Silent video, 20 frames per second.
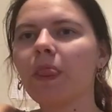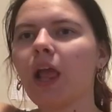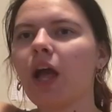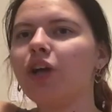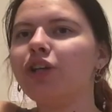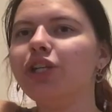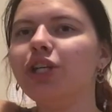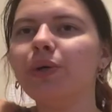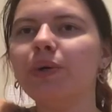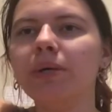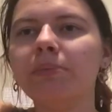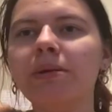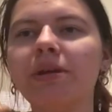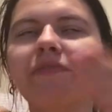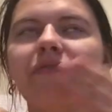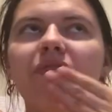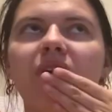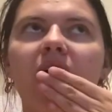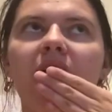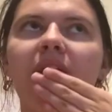you would be
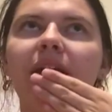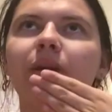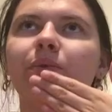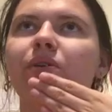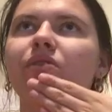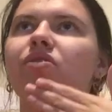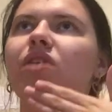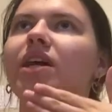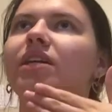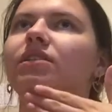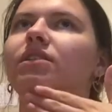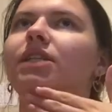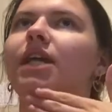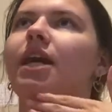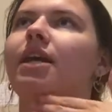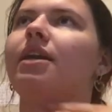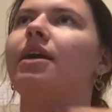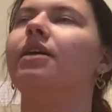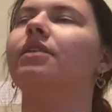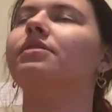fine with like
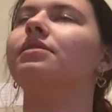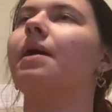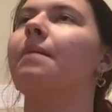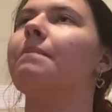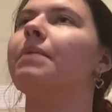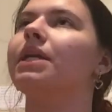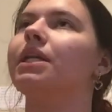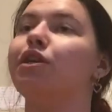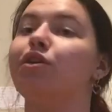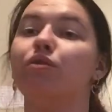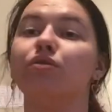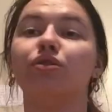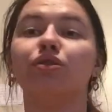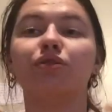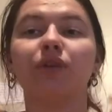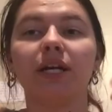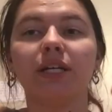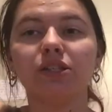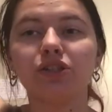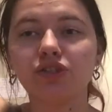dating somebody who's
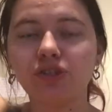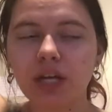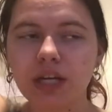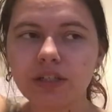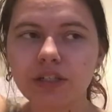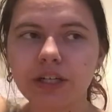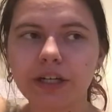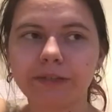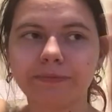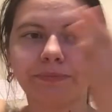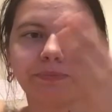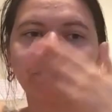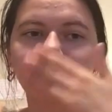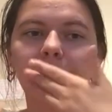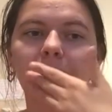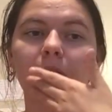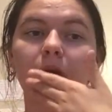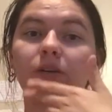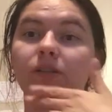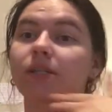transgender,
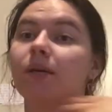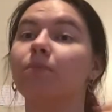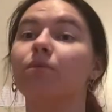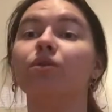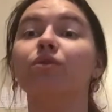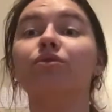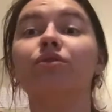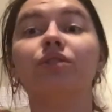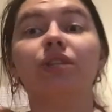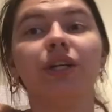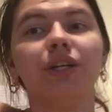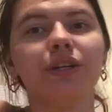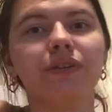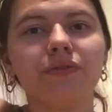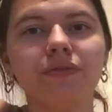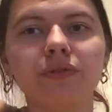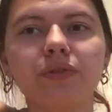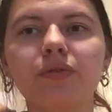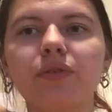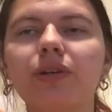or someone who's gender
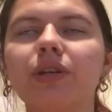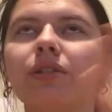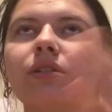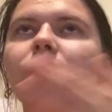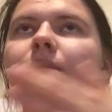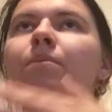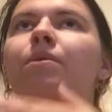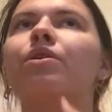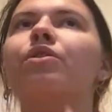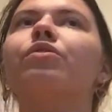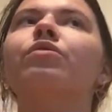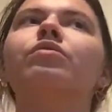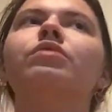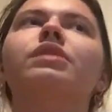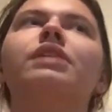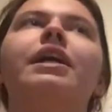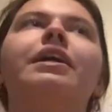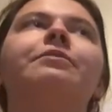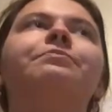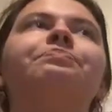fluid, or someone who's
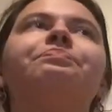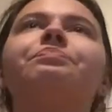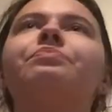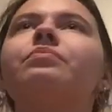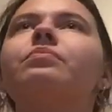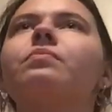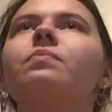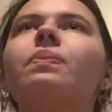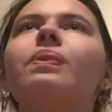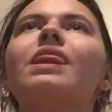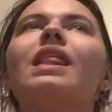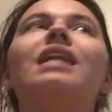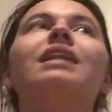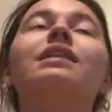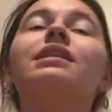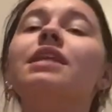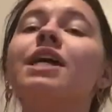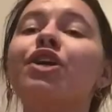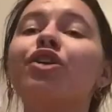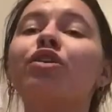like
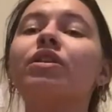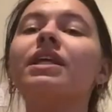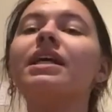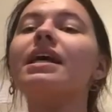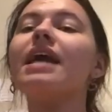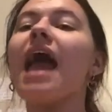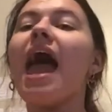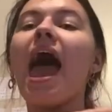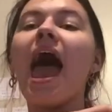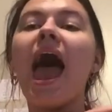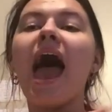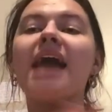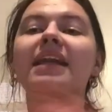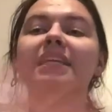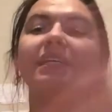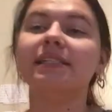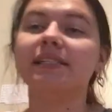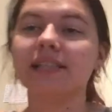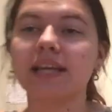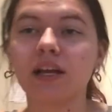literally not
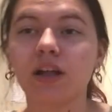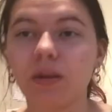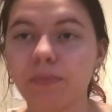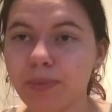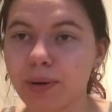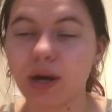any single